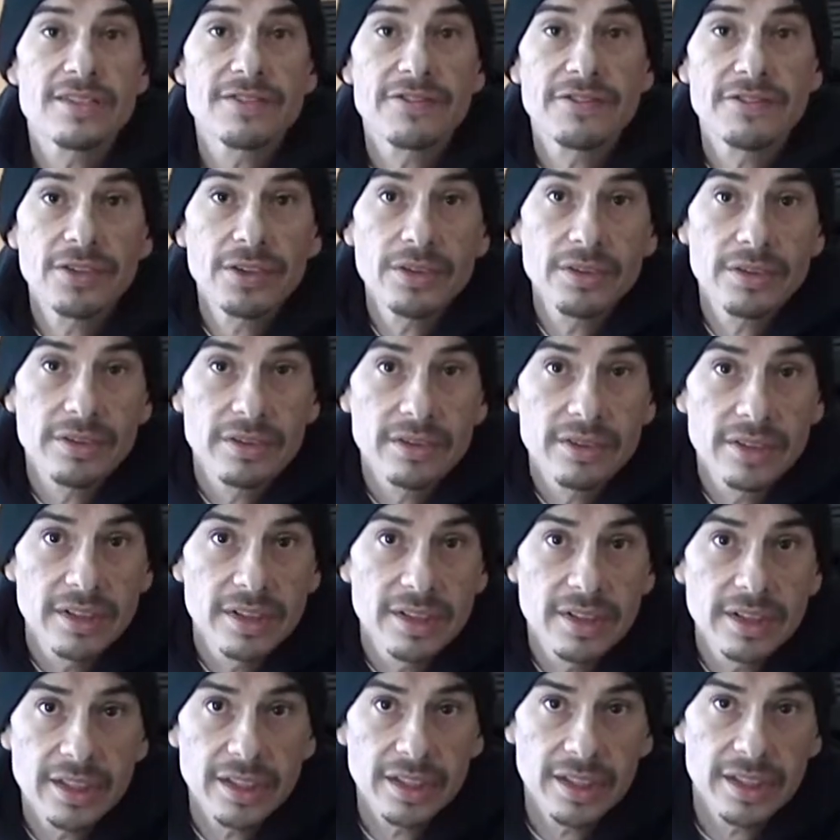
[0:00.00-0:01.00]
of fruit
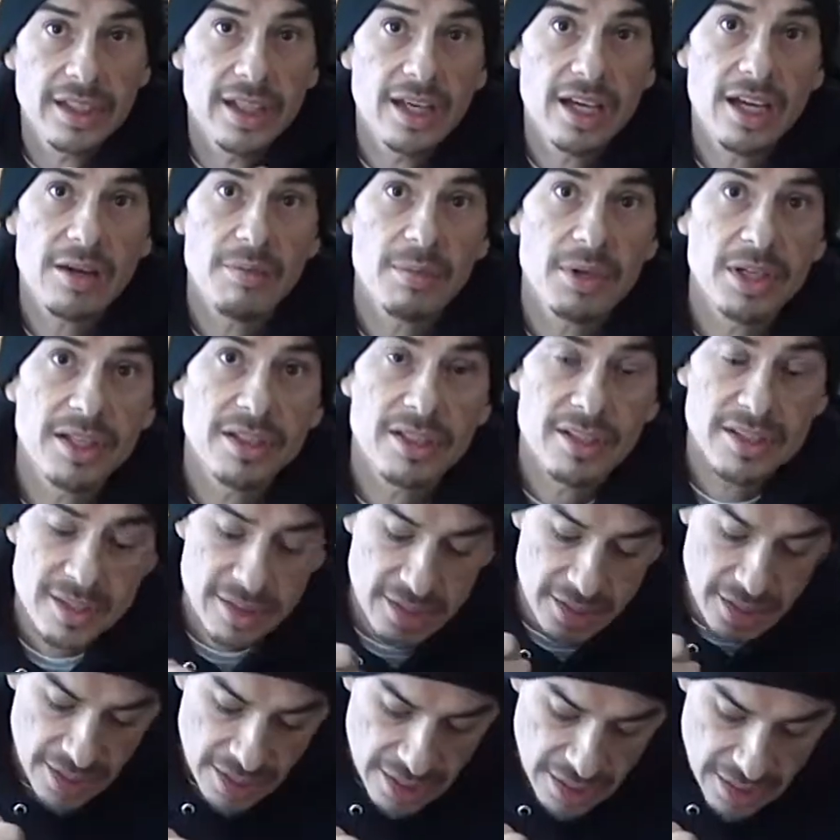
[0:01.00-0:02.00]
a day,
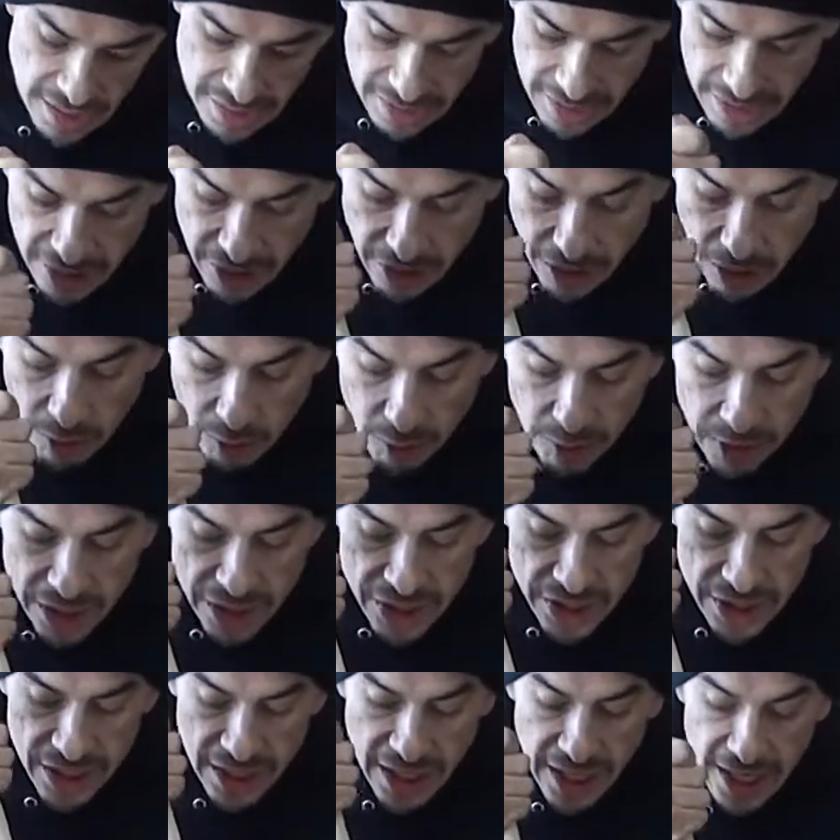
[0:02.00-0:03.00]
because they are
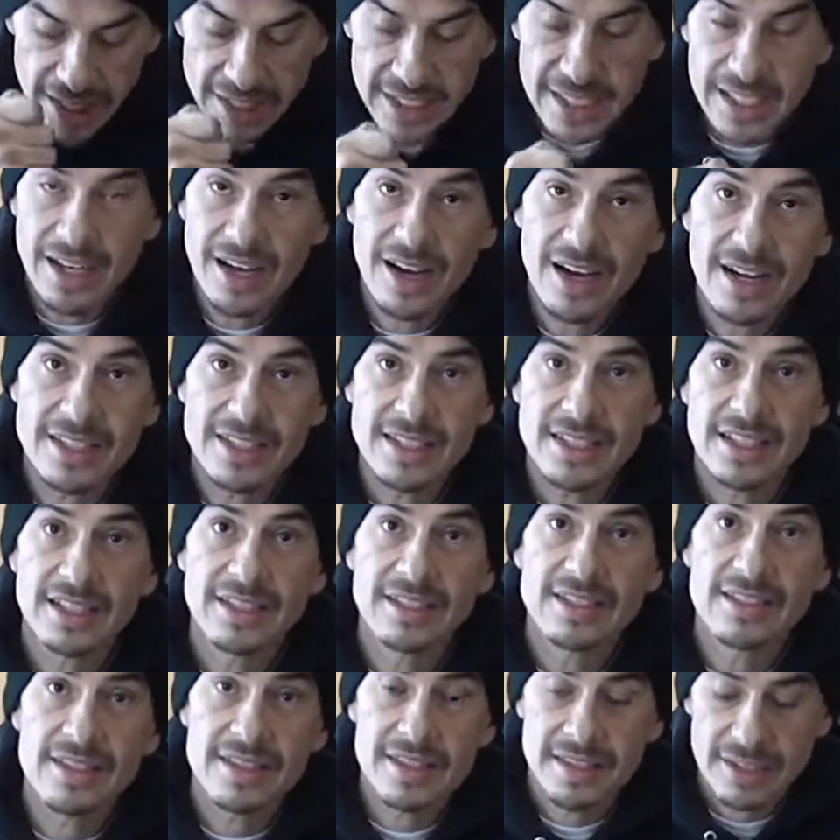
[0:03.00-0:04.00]
rich in
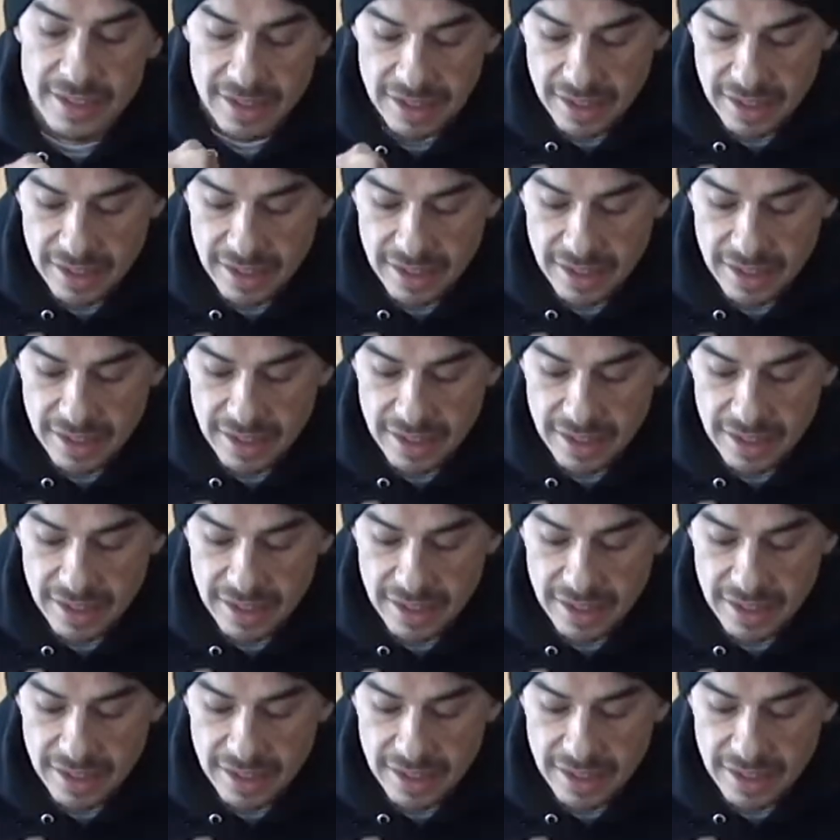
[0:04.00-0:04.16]
antioxidants